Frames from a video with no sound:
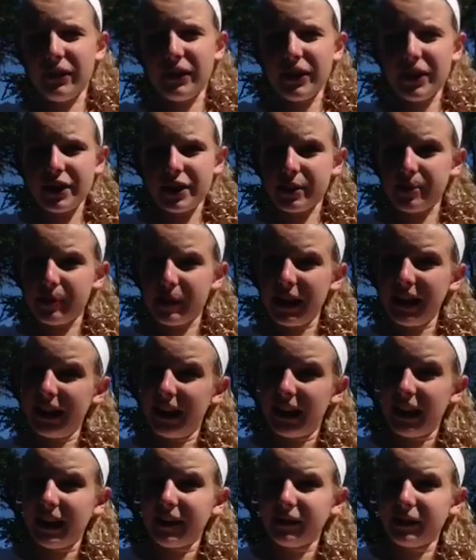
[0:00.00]
for the spring
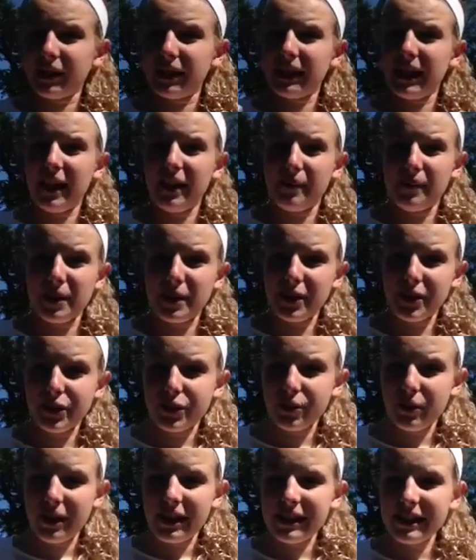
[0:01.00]
and I really have been
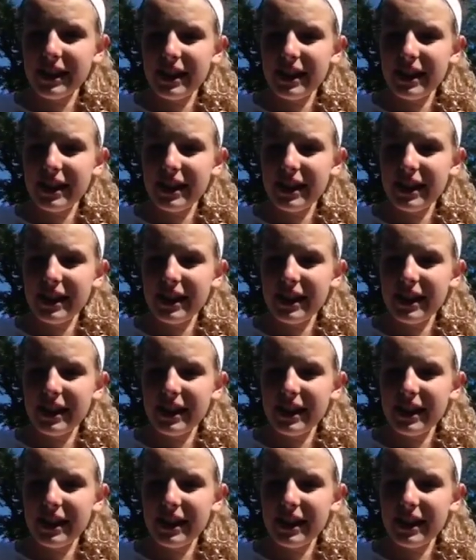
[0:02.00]
enjoying